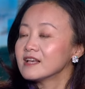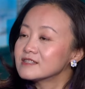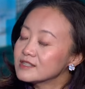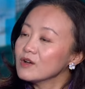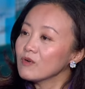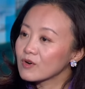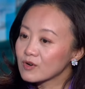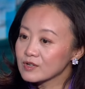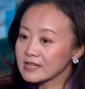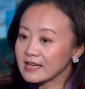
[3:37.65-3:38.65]
It's still
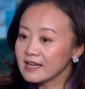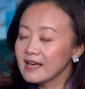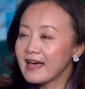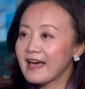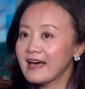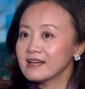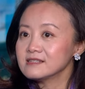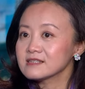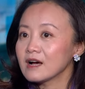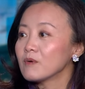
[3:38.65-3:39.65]
early.
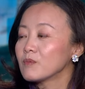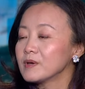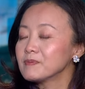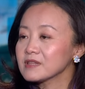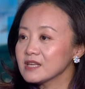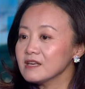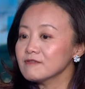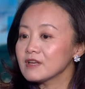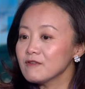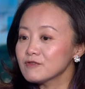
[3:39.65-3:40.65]
And we believe
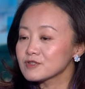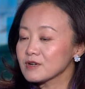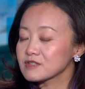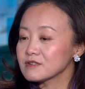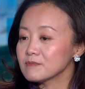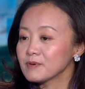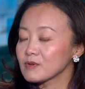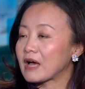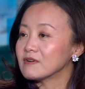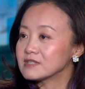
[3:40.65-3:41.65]
the infrastructure
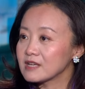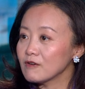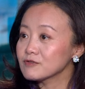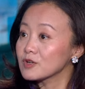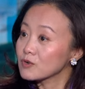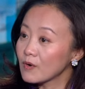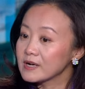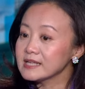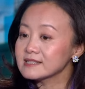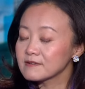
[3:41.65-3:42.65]
build out itself is
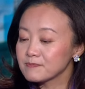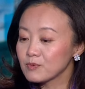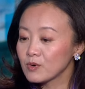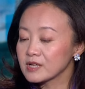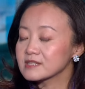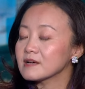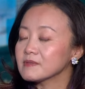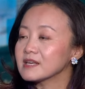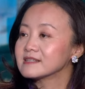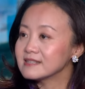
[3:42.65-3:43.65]
already supporting some of
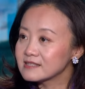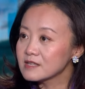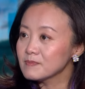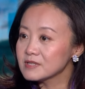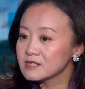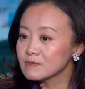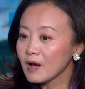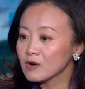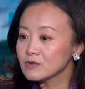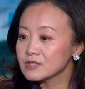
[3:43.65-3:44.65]
the existing business
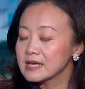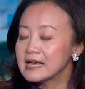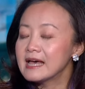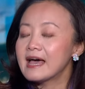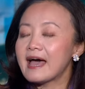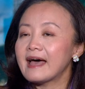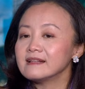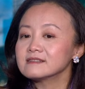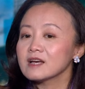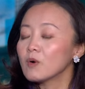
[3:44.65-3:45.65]
models.
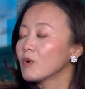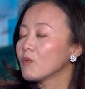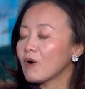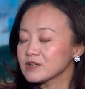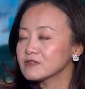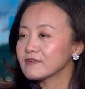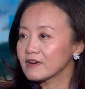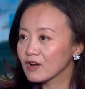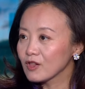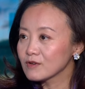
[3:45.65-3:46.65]
And we're watching
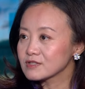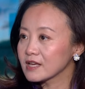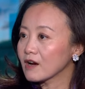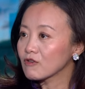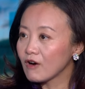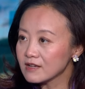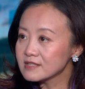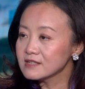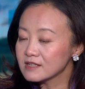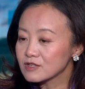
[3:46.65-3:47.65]
very closely across
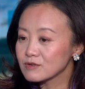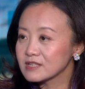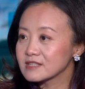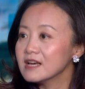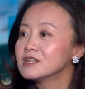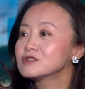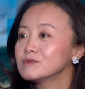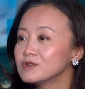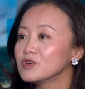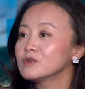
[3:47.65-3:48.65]
industries
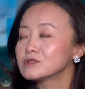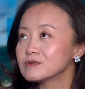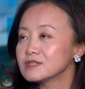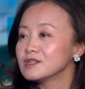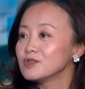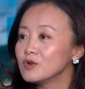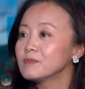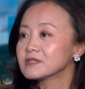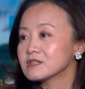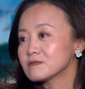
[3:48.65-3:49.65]
to see new
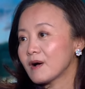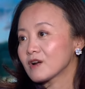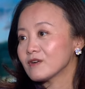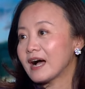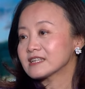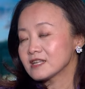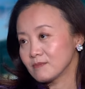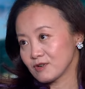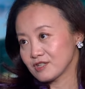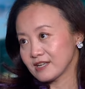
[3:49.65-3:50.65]
business model actually
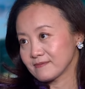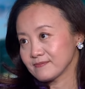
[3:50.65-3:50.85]
emerging.